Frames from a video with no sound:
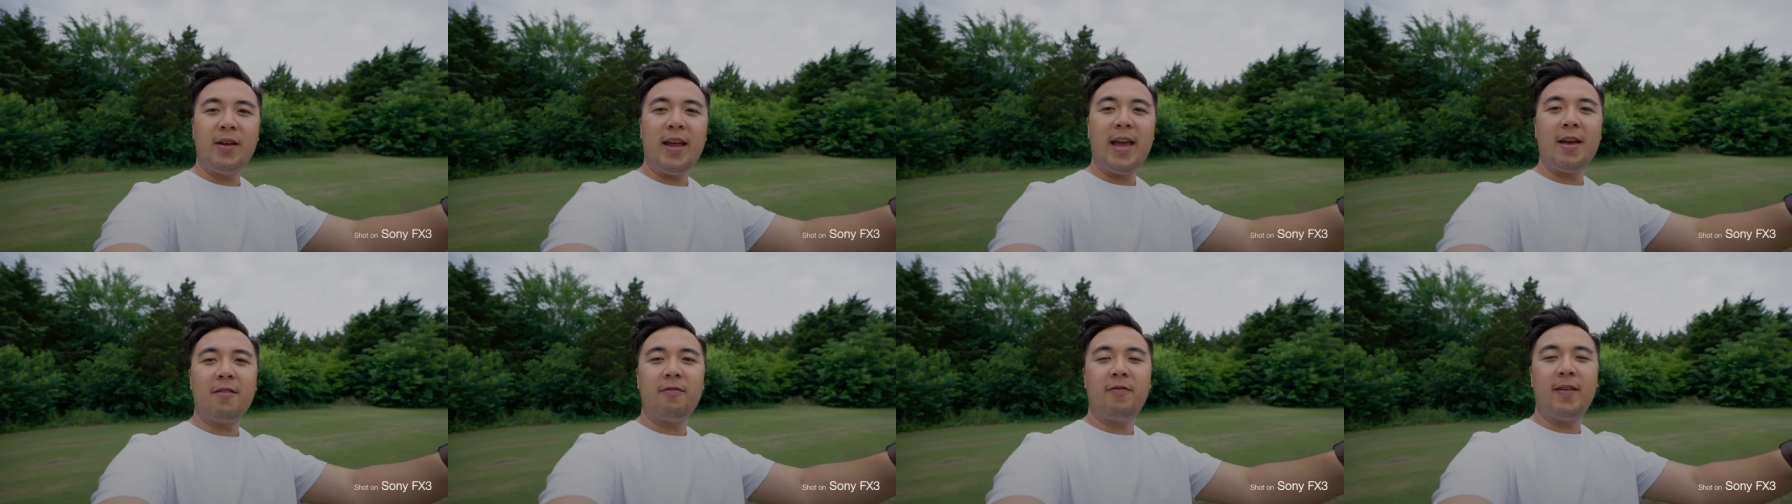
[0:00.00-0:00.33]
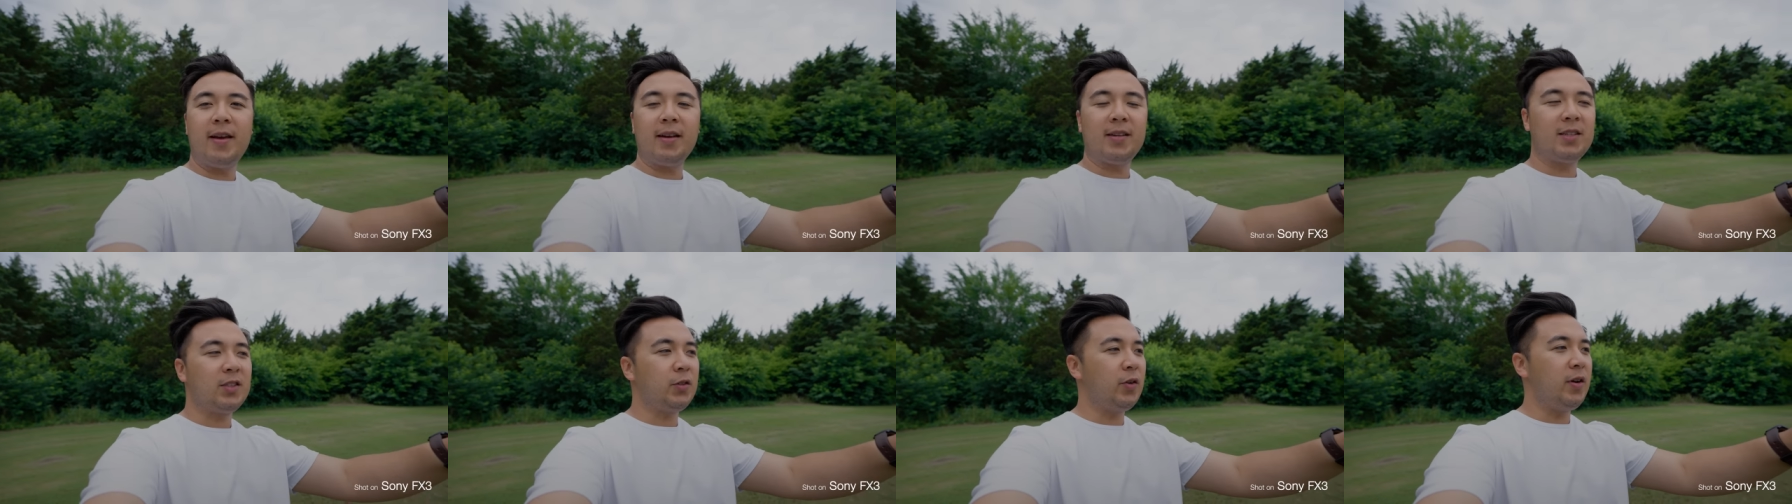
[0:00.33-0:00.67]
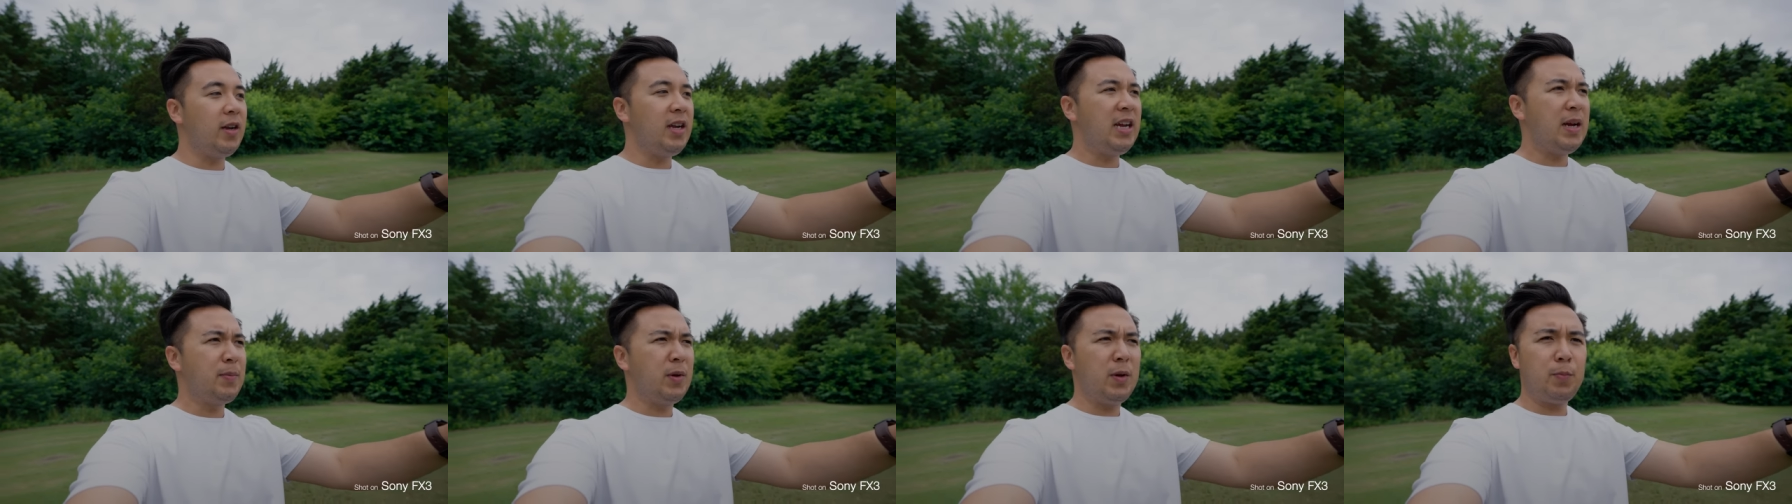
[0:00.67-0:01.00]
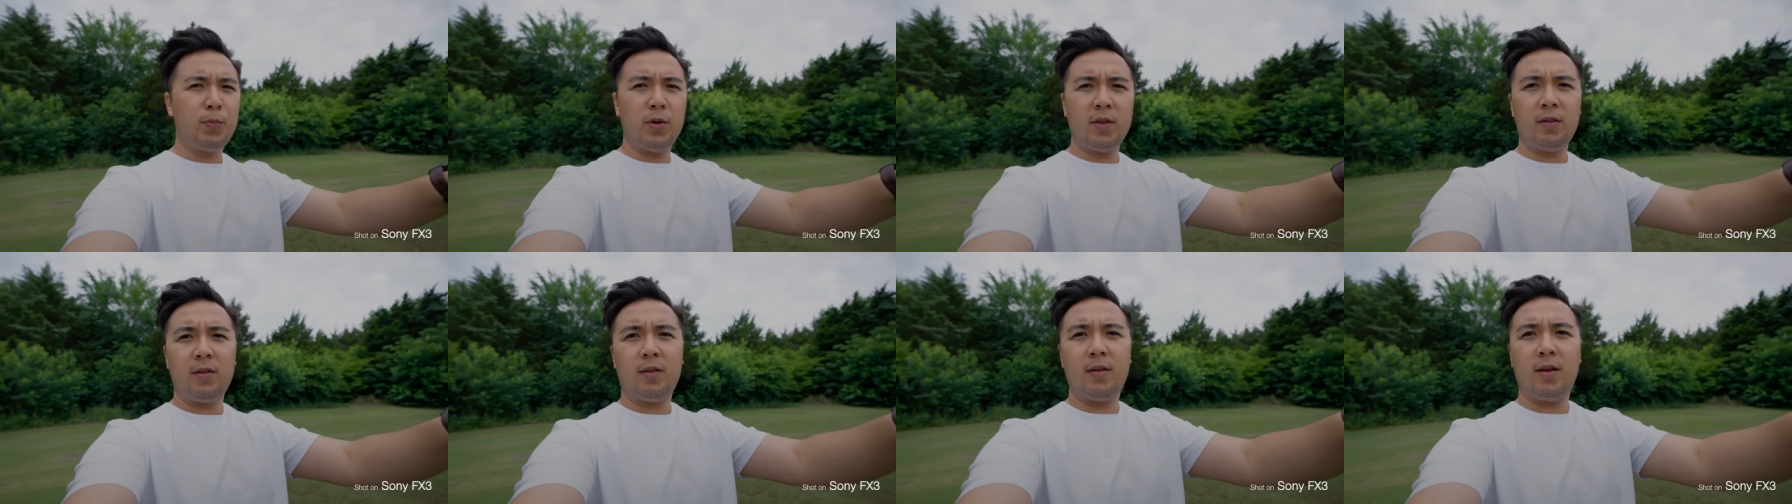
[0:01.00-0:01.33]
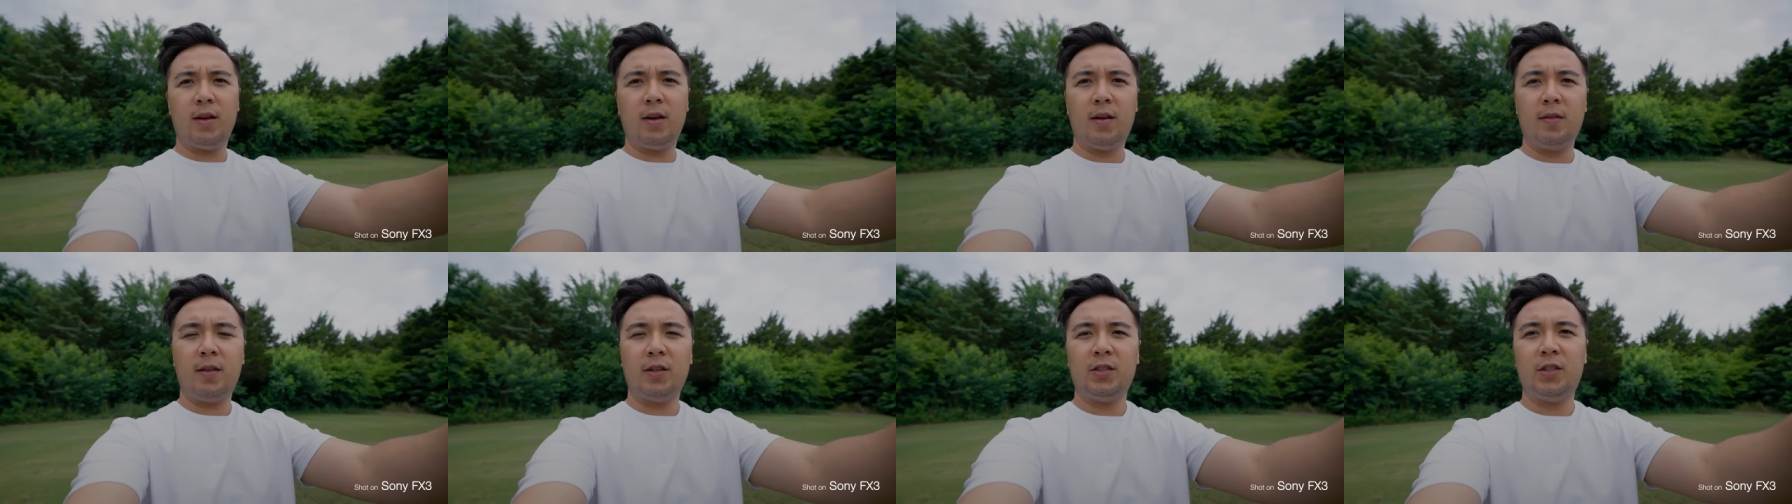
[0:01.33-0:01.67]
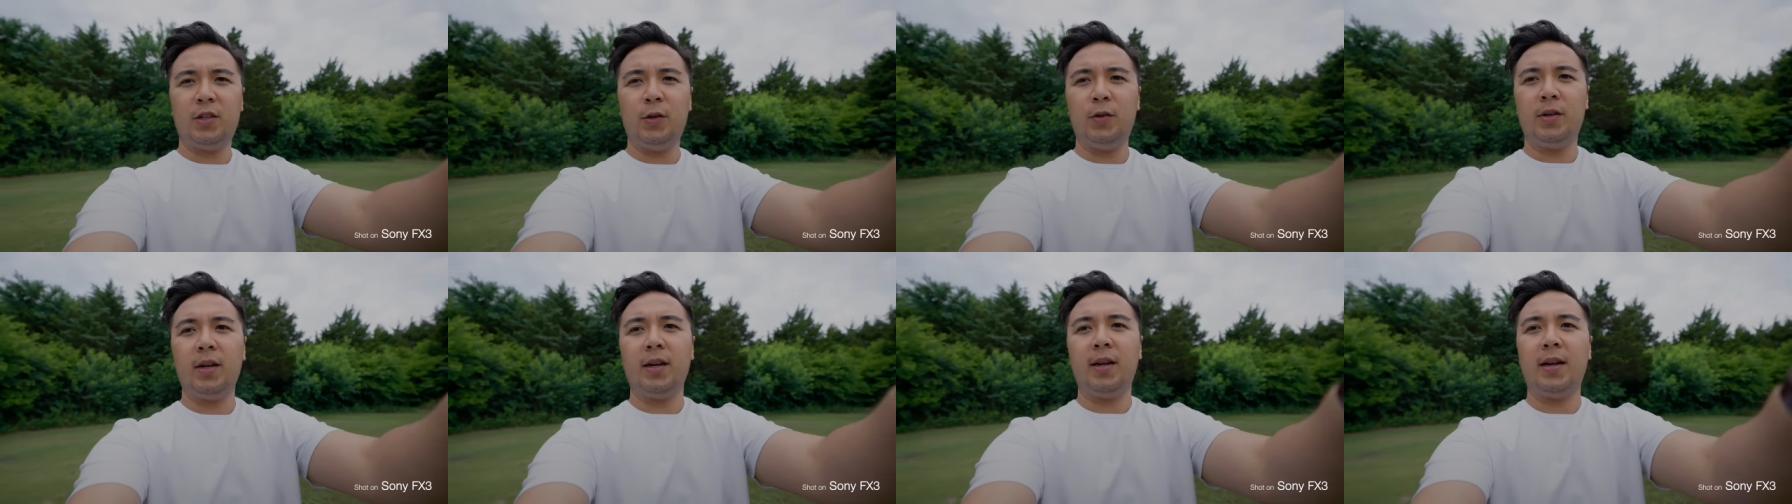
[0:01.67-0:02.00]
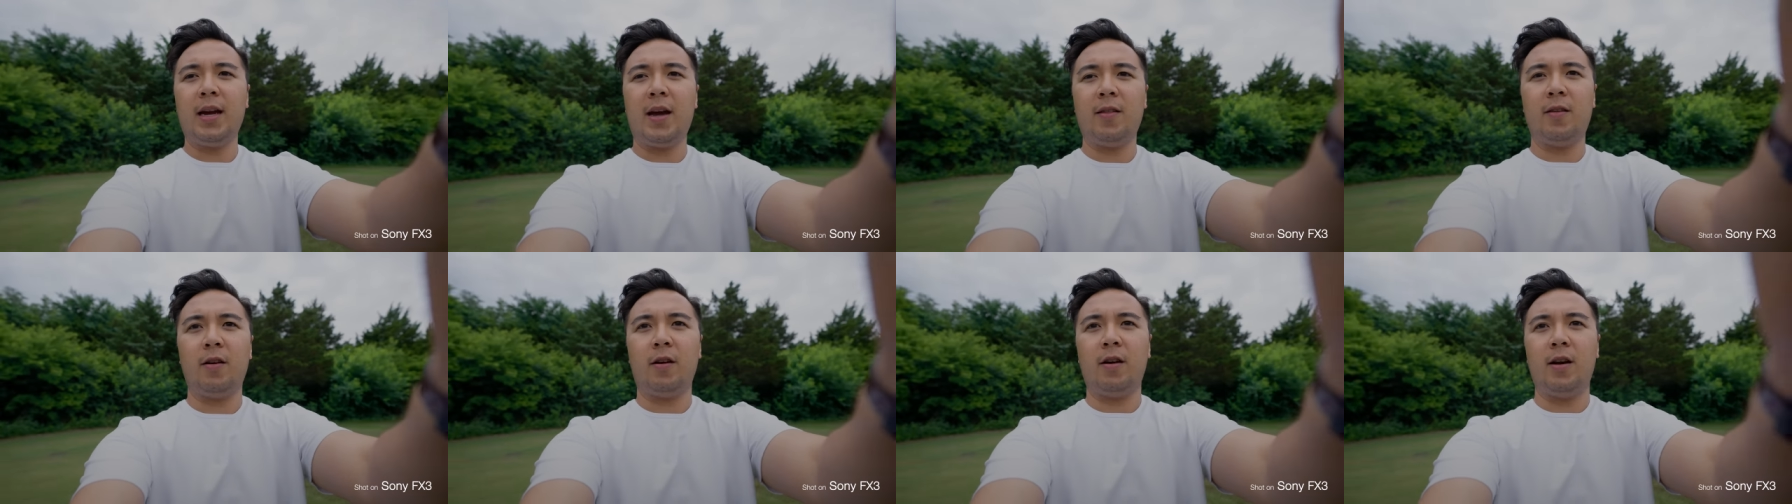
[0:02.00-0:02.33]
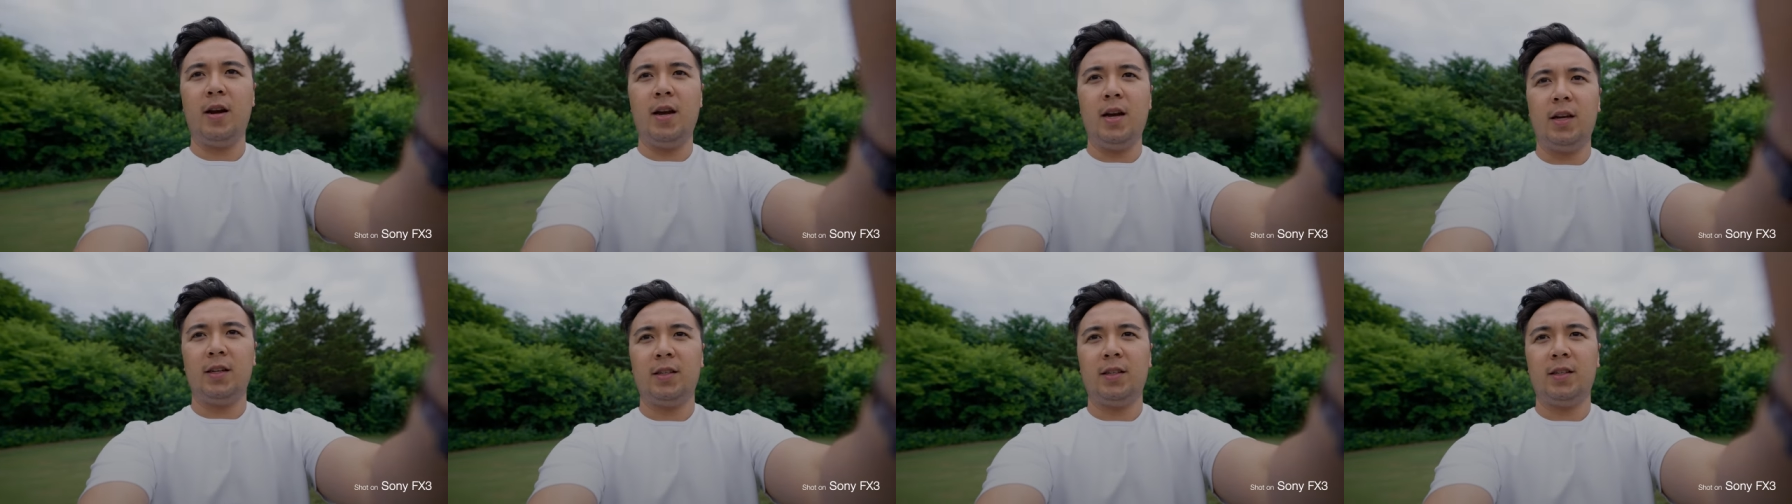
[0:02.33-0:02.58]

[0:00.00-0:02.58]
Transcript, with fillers: F X three. I'm gonna put the, the two together